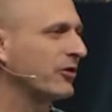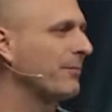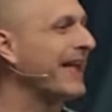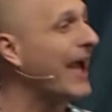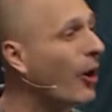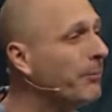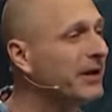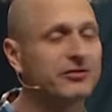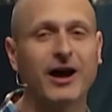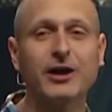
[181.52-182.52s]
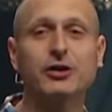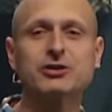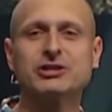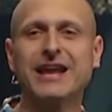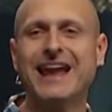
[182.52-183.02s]
them. They help us
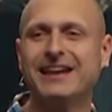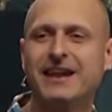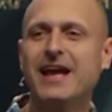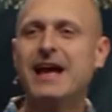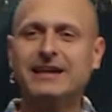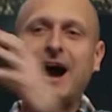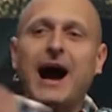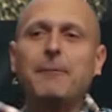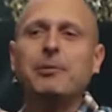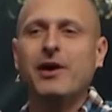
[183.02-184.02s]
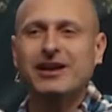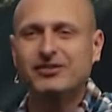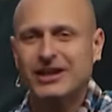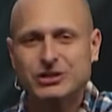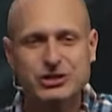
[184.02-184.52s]
understand complex
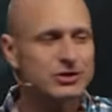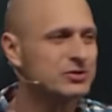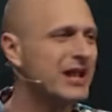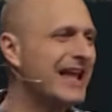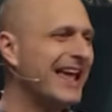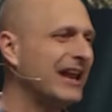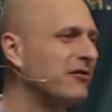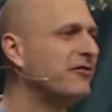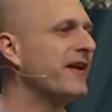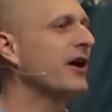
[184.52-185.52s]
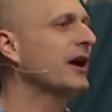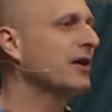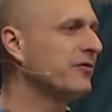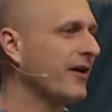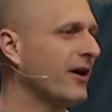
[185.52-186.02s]
issues in a very,
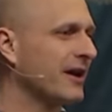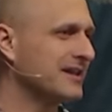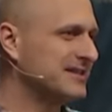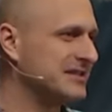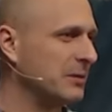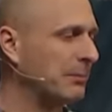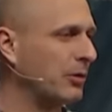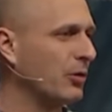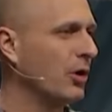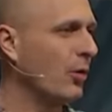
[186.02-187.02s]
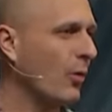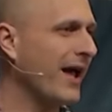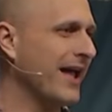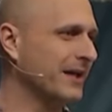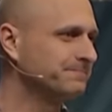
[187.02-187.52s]
very simple
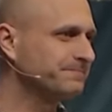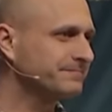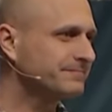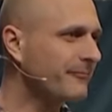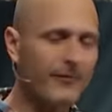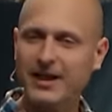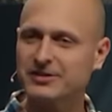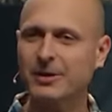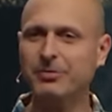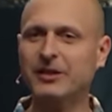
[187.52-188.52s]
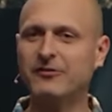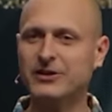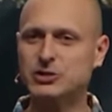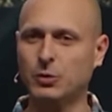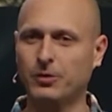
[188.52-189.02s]
way, and something
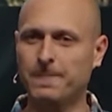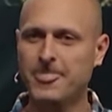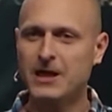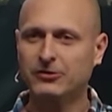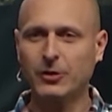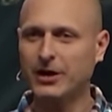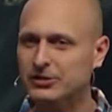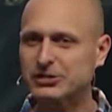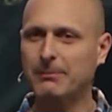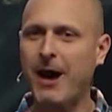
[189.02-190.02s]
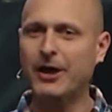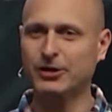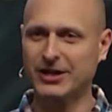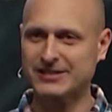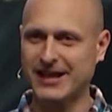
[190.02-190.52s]
visual. So here's some
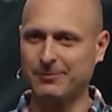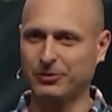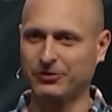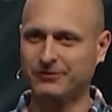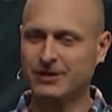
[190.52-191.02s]
modern examples.